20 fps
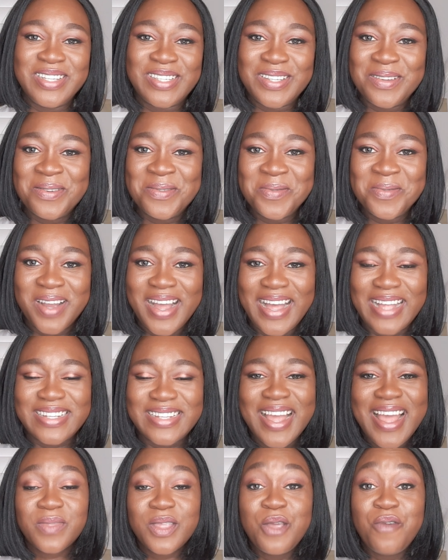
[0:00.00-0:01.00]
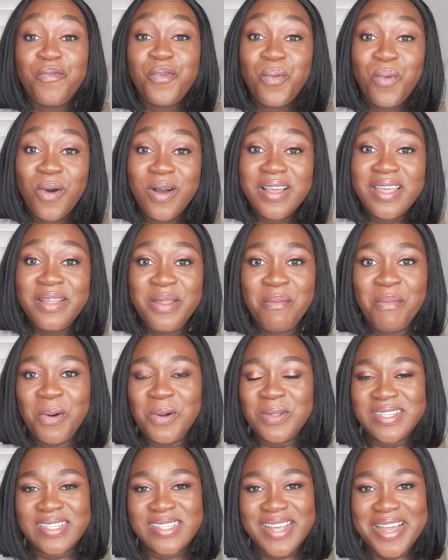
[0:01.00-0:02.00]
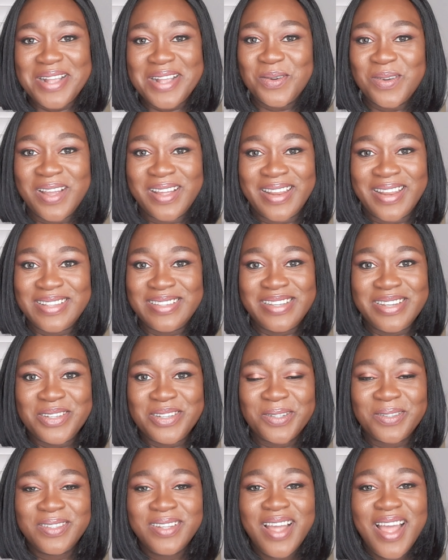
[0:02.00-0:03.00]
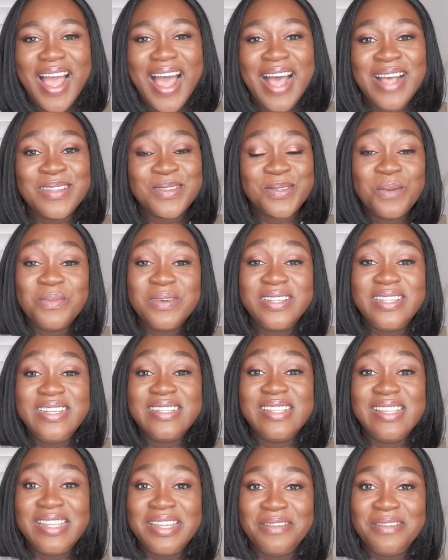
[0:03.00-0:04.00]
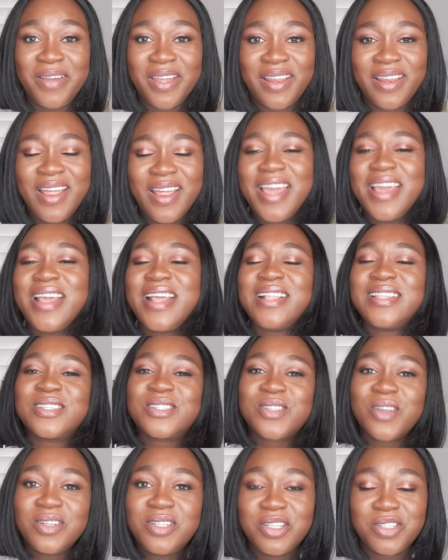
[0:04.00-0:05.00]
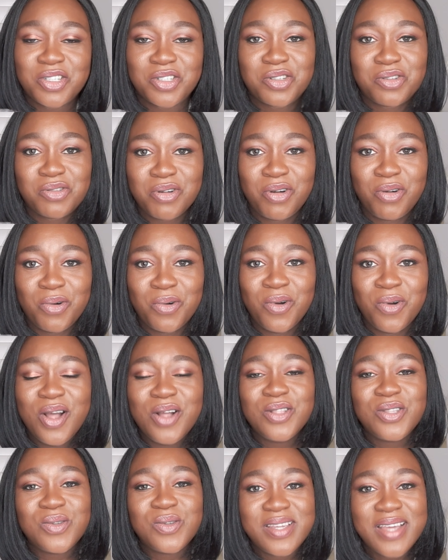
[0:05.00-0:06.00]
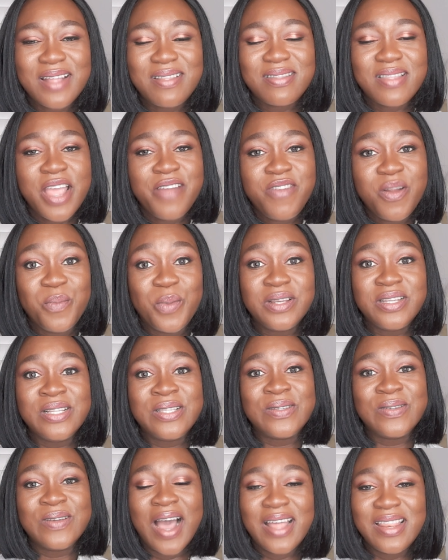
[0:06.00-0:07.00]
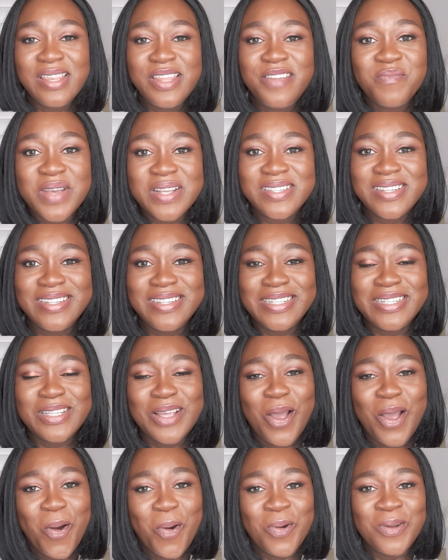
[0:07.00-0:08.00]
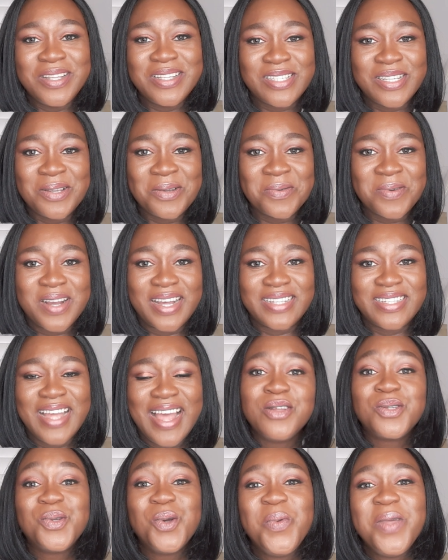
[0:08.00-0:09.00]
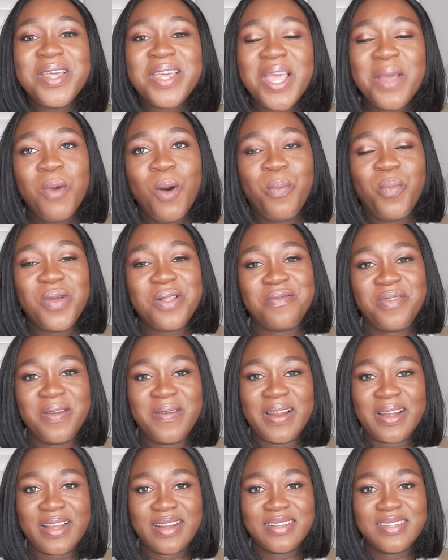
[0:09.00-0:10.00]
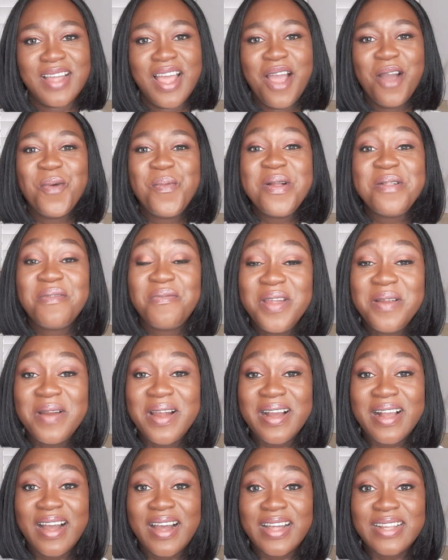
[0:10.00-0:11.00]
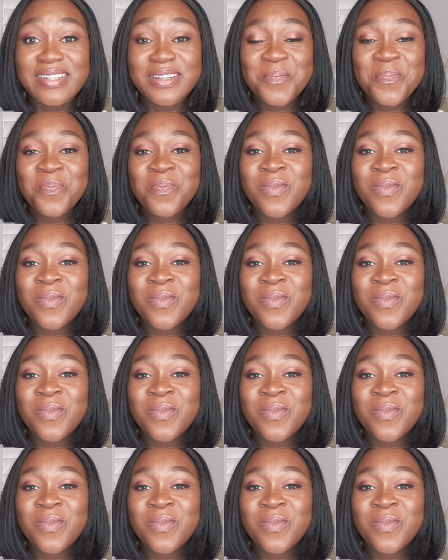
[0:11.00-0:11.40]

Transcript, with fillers: a single card. If you work in a multi site organization and somebody is leaving, it's such a struggle to get everybody to leave messages on a single card. So we came up up with Fira Card. With Fira Card,